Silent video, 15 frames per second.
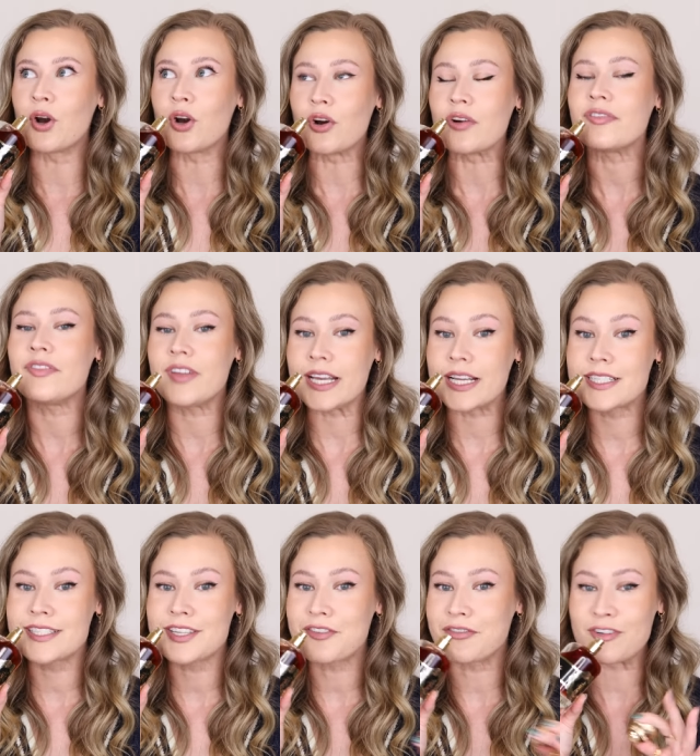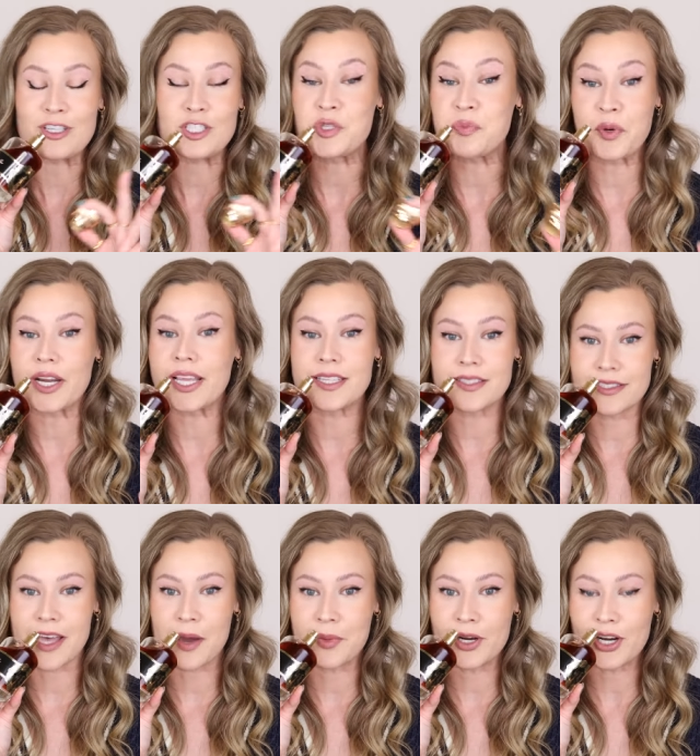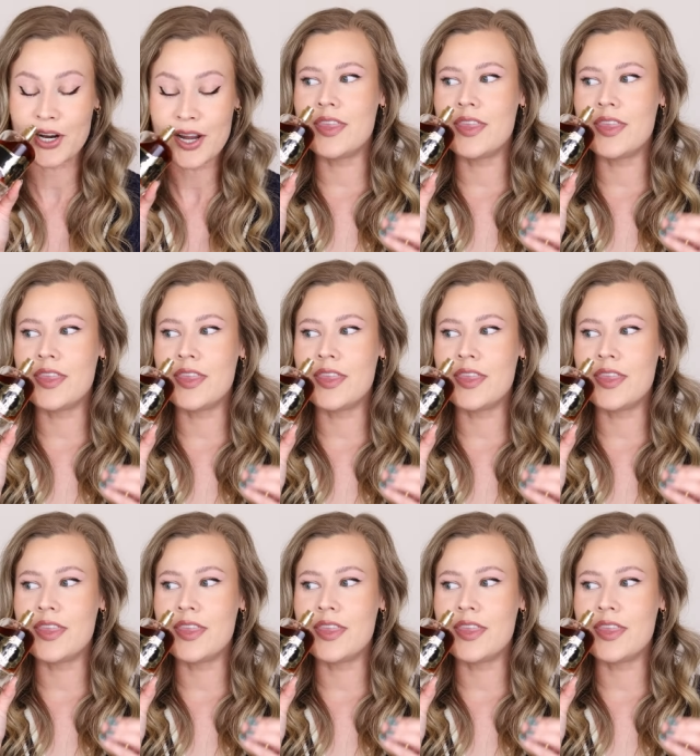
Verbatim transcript: perfect for spring and summer.